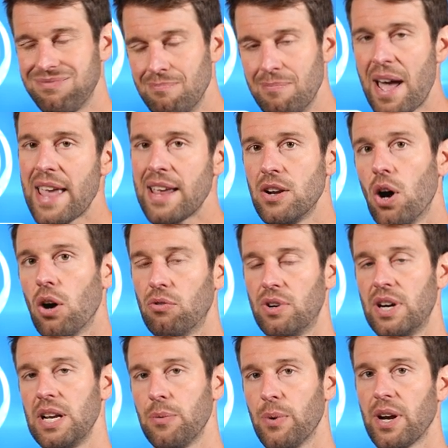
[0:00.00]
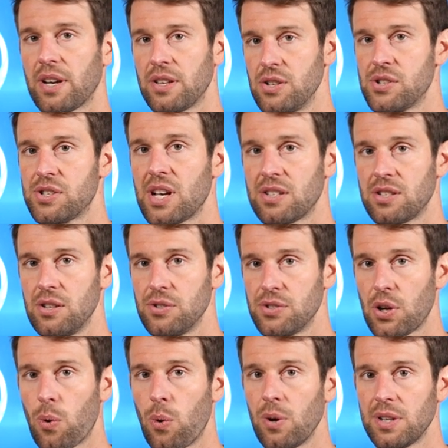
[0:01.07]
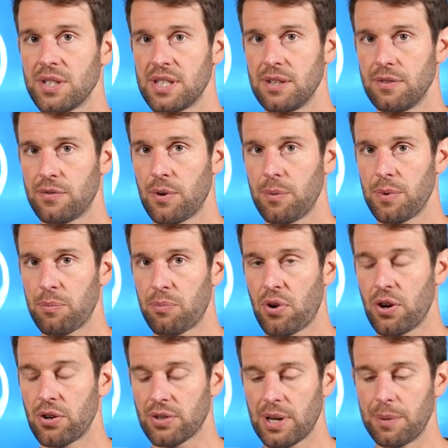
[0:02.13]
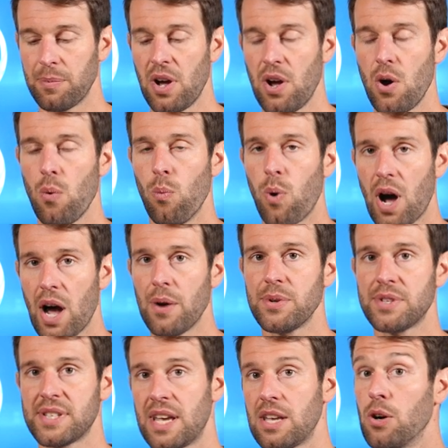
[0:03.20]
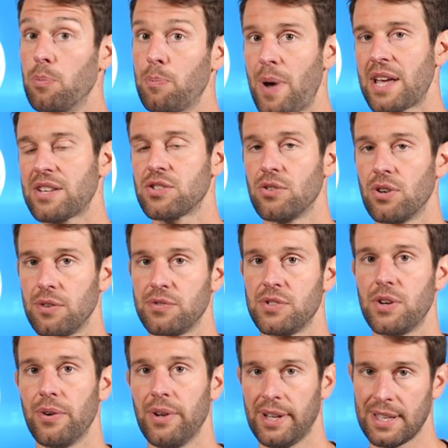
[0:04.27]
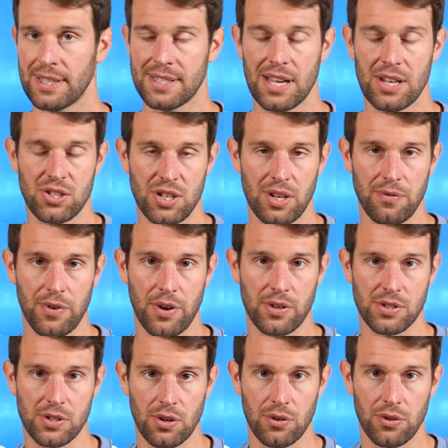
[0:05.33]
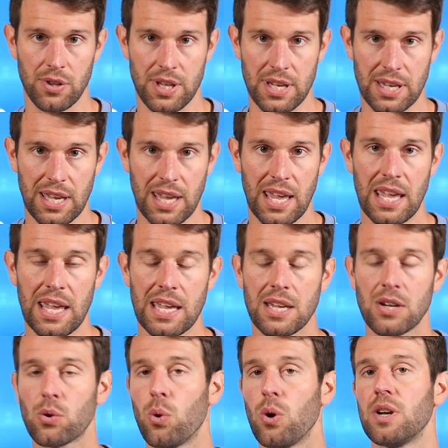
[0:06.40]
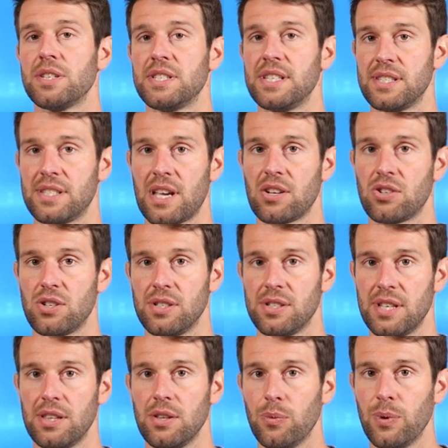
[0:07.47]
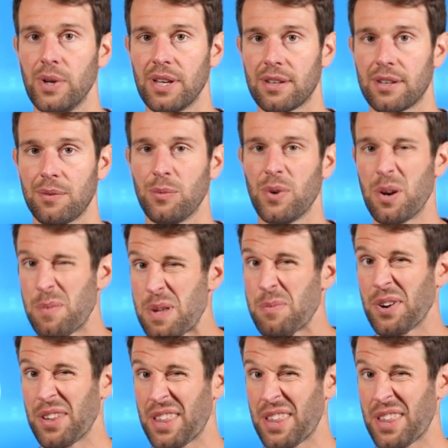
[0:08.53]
may not really work and you start to lose the quality from the program. What I would say you're better off doing is actually focusing on the key quality sessions in the week. And what I mean